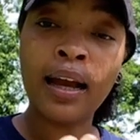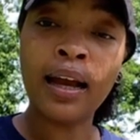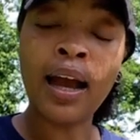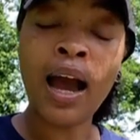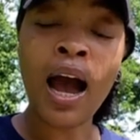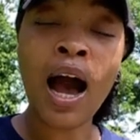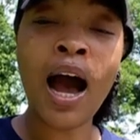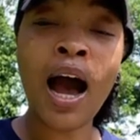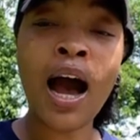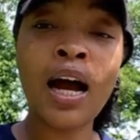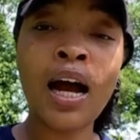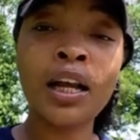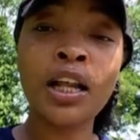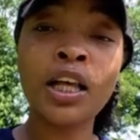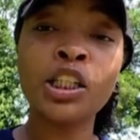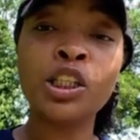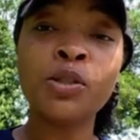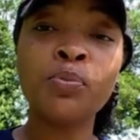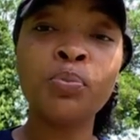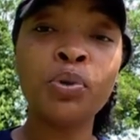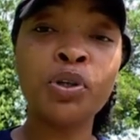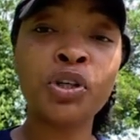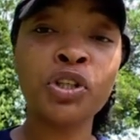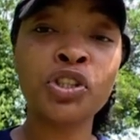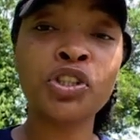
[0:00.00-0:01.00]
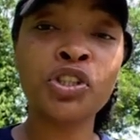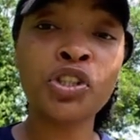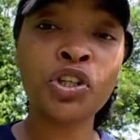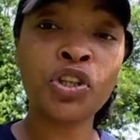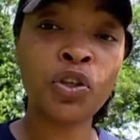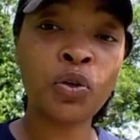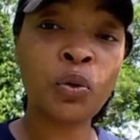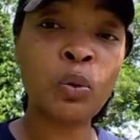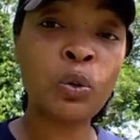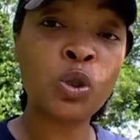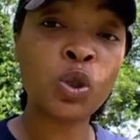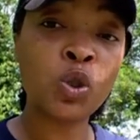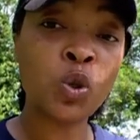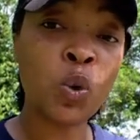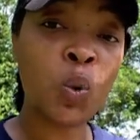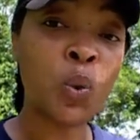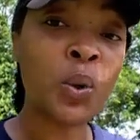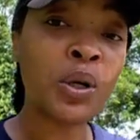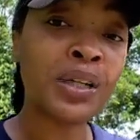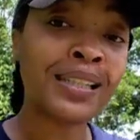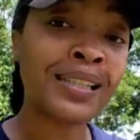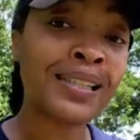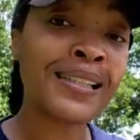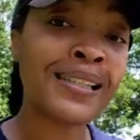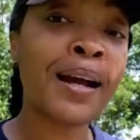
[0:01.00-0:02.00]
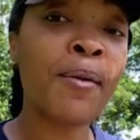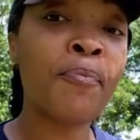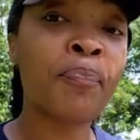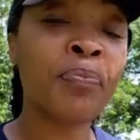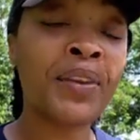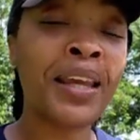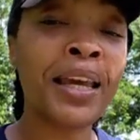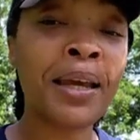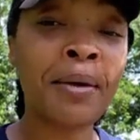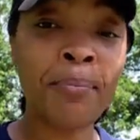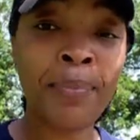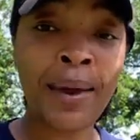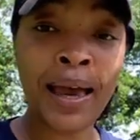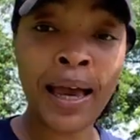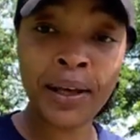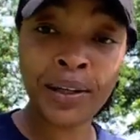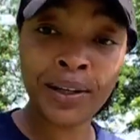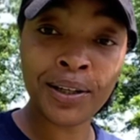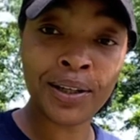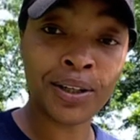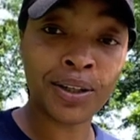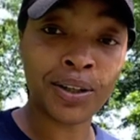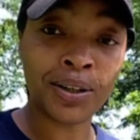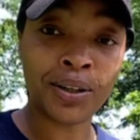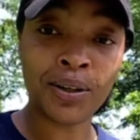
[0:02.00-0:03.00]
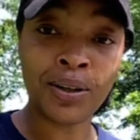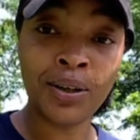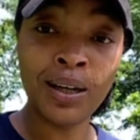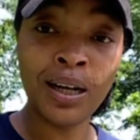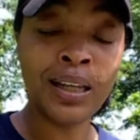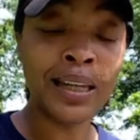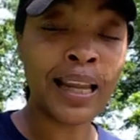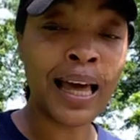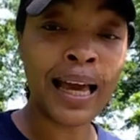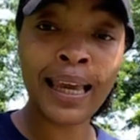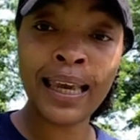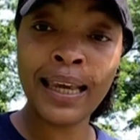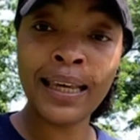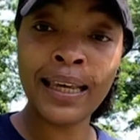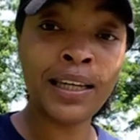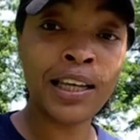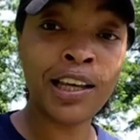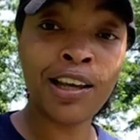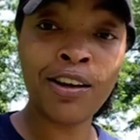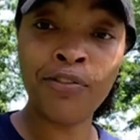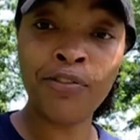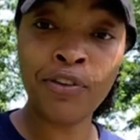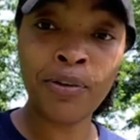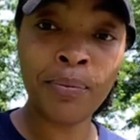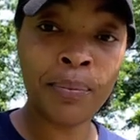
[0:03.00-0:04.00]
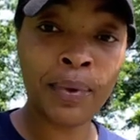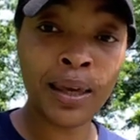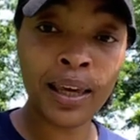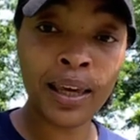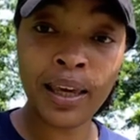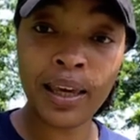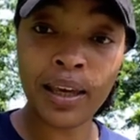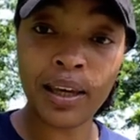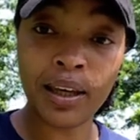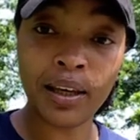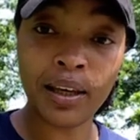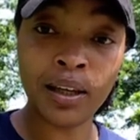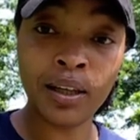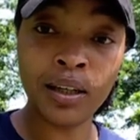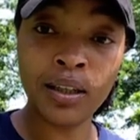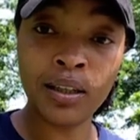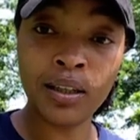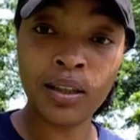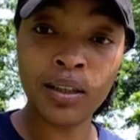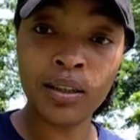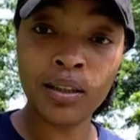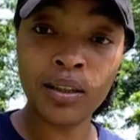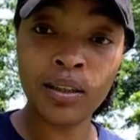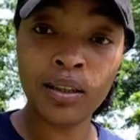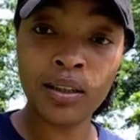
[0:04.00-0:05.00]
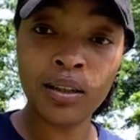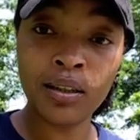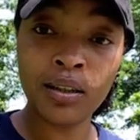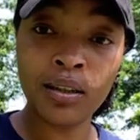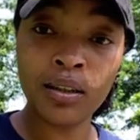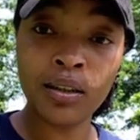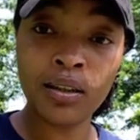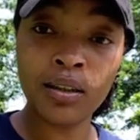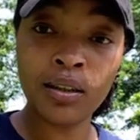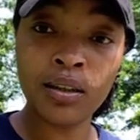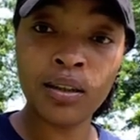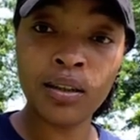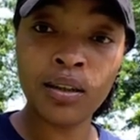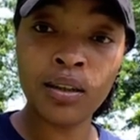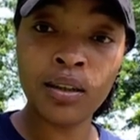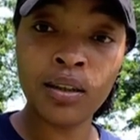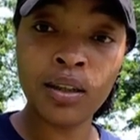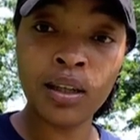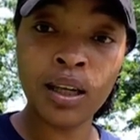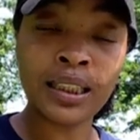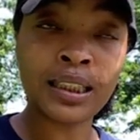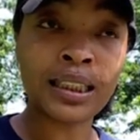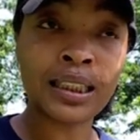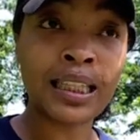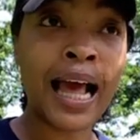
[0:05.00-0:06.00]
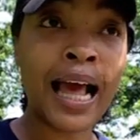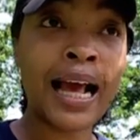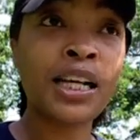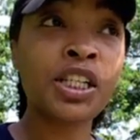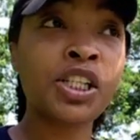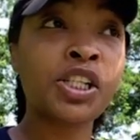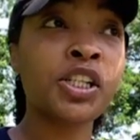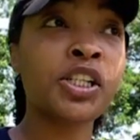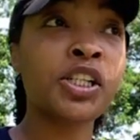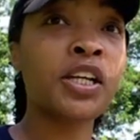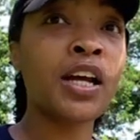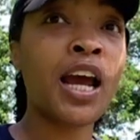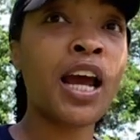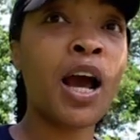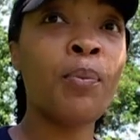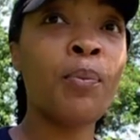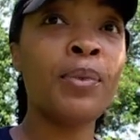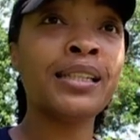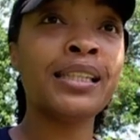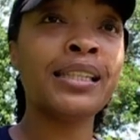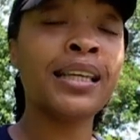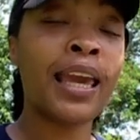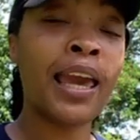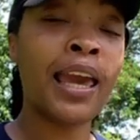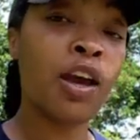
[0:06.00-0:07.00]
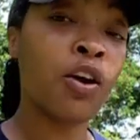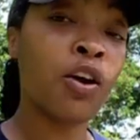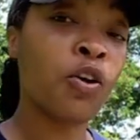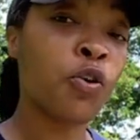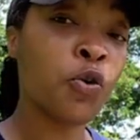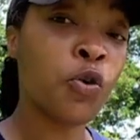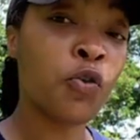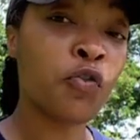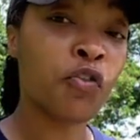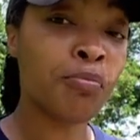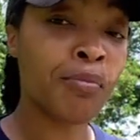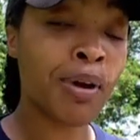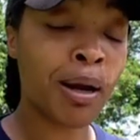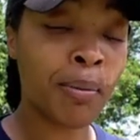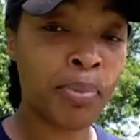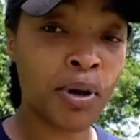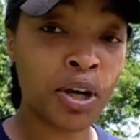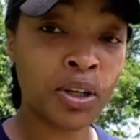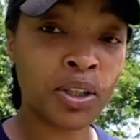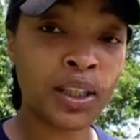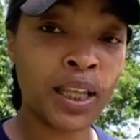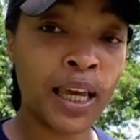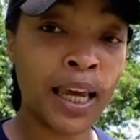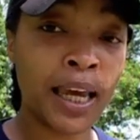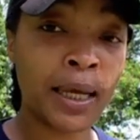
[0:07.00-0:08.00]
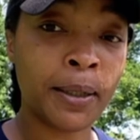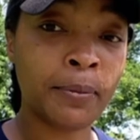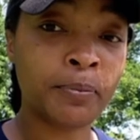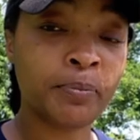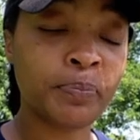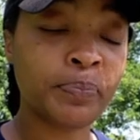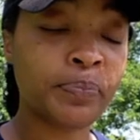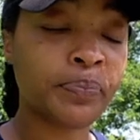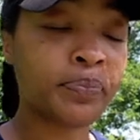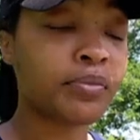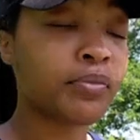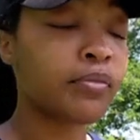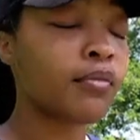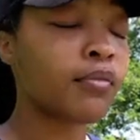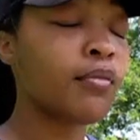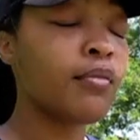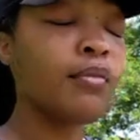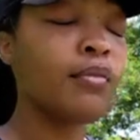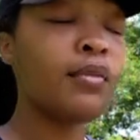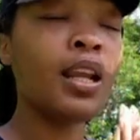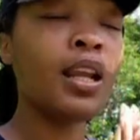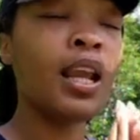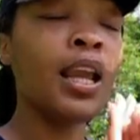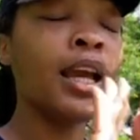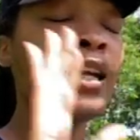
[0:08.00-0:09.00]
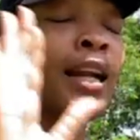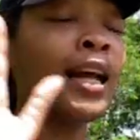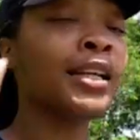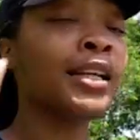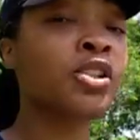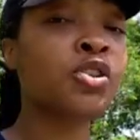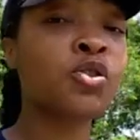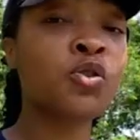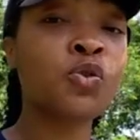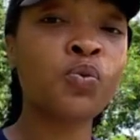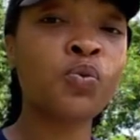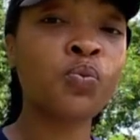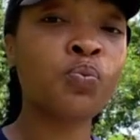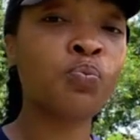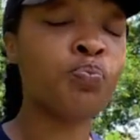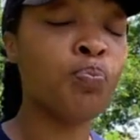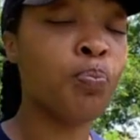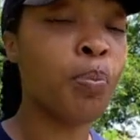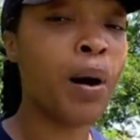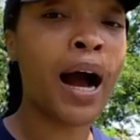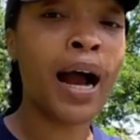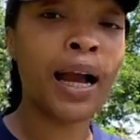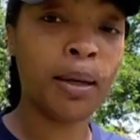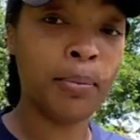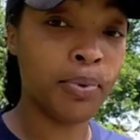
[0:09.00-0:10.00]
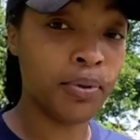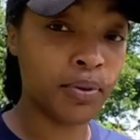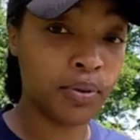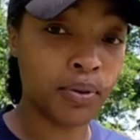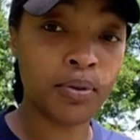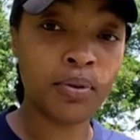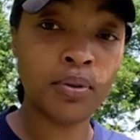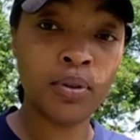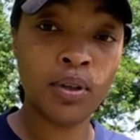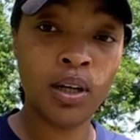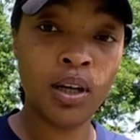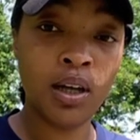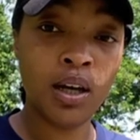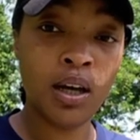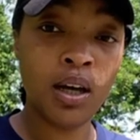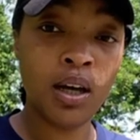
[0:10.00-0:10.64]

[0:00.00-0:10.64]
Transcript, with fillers: God is pushing you towards something better, like he did for me. Because last year, I went to Cancun for my birthday, and I, Bible,